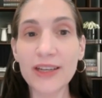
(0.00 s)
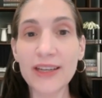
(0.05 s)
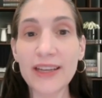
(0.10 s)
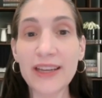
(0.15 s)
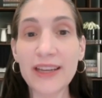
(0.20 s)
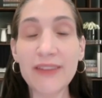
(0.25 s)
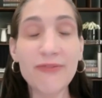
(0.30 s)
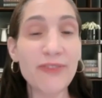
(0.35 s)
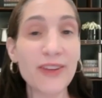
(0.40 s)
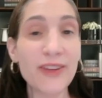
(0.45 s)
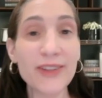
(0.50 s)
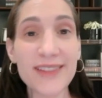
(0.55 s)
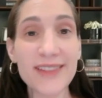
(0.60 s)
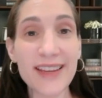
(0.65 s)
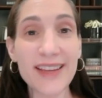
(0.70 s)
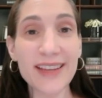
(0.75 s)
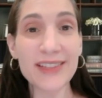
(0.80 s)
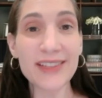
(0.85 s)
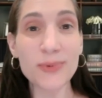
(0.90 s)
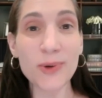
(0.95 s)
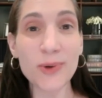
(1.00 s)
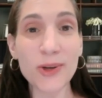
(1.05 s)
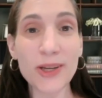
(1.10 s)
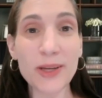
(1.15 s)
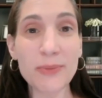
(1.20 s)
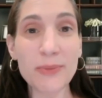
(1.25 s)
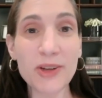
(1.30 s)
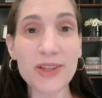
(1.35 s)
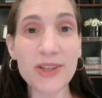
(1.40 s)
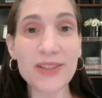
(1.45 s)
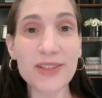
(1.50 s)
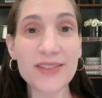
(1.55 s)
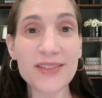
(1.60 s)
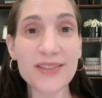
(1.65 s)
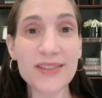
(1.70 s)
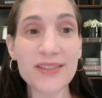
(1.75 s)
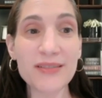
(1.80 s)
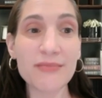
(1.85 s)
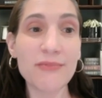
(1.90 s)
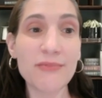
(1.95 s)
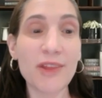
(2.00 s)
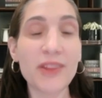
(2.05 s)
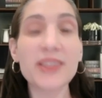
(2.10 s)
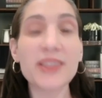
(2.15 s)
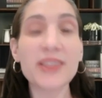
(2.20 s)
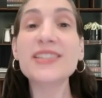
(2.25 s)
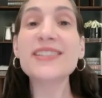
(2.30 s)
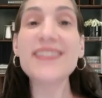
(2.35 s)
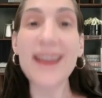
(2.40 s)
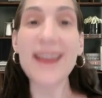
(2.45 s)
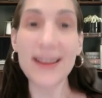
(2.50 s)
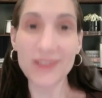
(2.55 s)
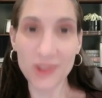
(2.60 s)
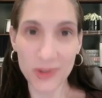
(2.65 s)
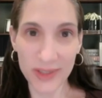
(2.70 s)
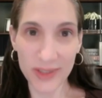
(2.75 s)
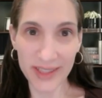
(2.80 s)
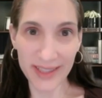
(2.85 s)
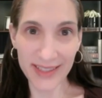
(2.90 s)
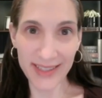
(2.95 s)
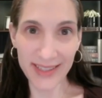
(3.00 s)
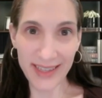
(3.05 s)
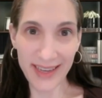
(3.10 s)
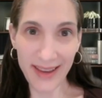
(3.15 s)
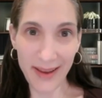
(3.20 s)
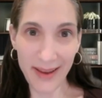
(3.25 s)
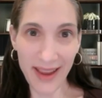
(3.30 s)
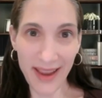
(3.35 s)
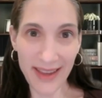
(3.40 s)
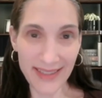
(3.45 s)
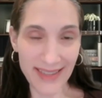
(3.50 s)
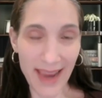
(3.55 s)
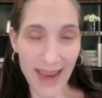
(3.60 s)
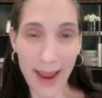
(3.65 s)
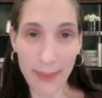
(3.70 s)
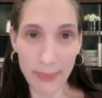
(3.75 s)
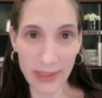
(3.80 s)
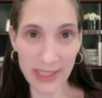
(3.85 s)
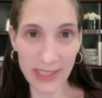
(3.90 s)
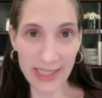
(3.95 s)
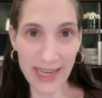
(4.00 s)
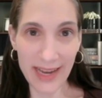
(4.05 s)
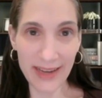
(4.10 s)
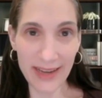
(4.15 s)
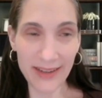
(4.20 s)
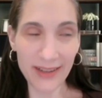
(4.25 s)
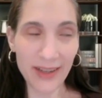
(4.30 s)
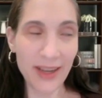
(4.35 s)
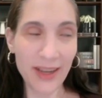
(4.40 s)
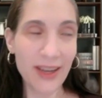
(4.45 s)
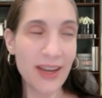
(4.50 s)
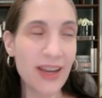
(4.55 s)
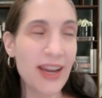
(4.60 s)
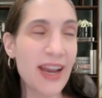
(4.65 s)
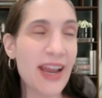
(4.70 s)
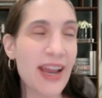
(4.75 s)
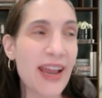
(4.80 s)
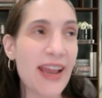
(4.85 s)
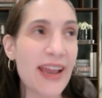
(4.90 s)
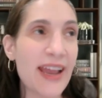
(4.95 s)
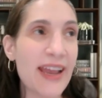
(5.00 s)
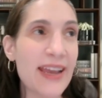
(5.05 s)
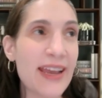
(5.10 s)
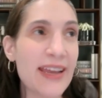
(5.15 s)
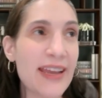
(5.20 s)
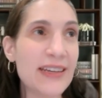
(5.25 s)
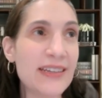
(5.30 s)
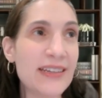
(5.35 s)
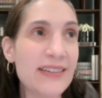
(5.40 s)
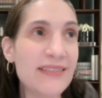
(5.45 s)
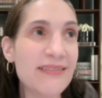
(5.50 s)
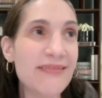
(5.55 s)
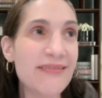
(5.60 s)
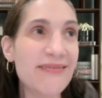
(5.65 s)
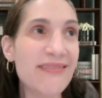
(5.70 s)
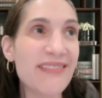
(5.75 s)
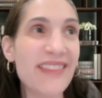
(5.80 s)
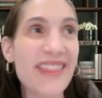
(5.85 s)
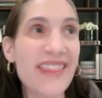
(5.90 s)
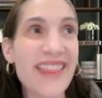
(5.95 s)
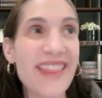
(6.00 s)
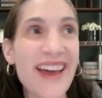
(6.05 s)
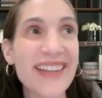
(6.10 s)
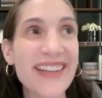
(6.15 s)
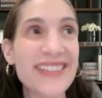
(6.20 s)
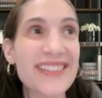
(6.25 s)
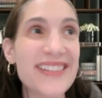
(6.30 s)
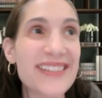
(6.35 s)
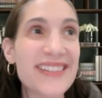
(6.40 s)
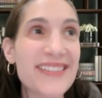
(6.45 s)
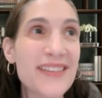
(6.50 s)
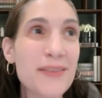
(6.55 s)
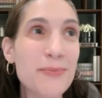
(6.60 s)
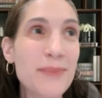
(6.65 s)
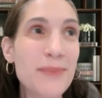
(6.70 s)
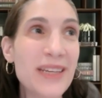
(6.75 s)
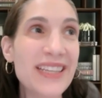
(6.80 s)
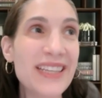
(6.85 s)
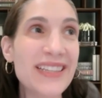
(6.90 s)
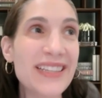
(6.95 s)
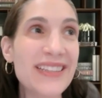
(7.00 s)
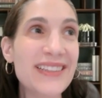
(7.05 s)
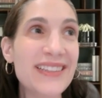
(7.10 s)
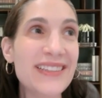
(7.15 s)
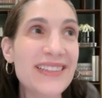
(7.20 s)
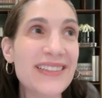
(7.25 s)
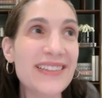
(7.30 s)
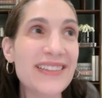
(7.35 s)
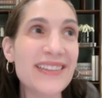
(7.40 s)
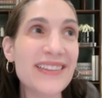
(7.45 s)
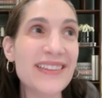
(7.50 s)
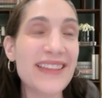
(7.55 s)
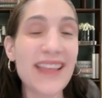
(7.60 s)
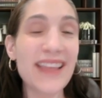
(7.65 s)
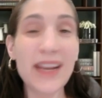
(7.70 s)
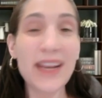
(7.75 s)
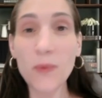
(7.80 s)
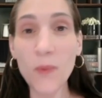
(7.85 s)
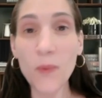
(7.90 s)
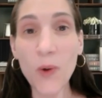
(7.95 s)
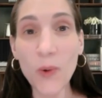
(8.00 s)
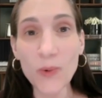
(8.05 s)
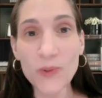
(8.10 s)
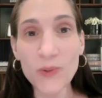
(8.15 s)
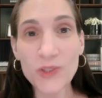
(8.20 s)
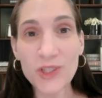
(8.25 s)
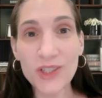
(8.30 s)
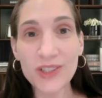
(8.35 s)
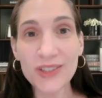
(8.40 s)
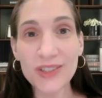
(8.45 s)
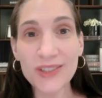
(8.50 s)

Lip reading: it feels like it's working because nothing disastrous has happened yet. And that doesn't mean that it won't.